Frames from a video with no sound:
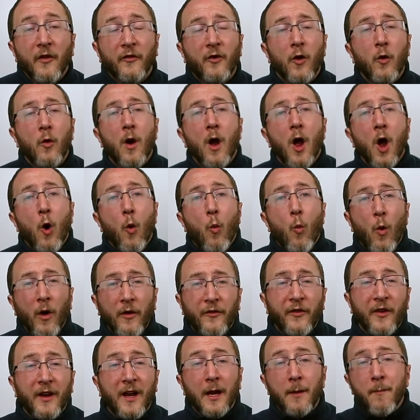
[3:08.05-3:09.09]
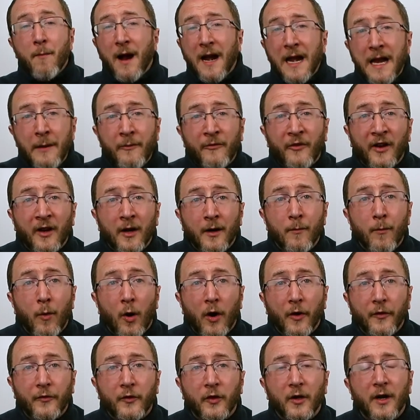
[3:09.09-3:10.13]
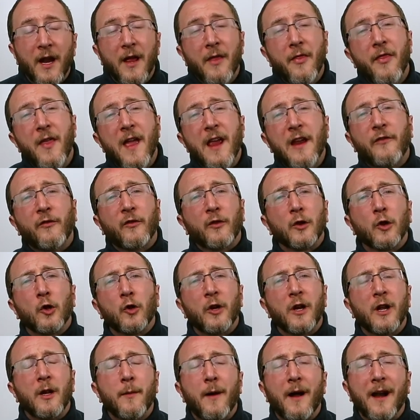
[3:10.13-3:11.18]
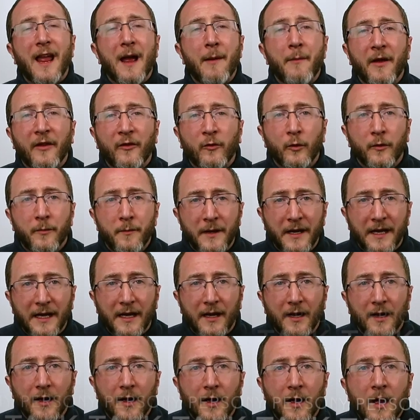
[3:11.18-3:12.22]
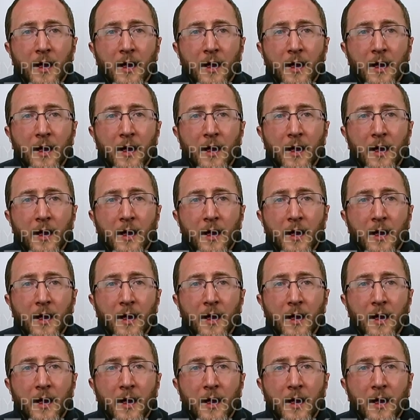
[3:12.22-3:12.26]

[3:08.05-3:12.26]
So, once again, my name's Aaron Boster, and thanks for learning about MS with me.